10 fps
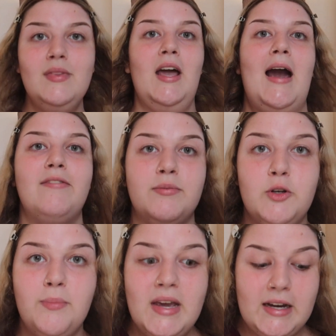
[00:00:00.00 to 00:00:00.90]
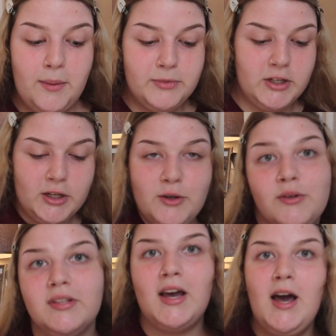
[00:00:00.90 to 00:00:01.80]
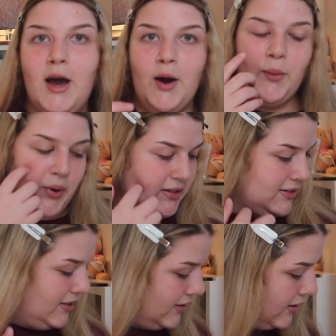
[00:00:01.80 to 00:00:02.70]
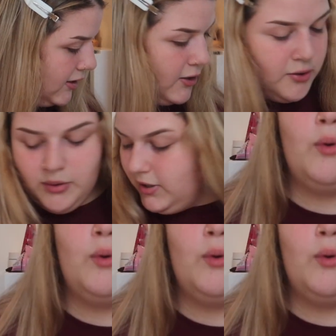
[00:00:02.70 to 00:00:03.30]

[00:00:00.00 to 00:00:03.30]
I have some new makeup to use. What's new?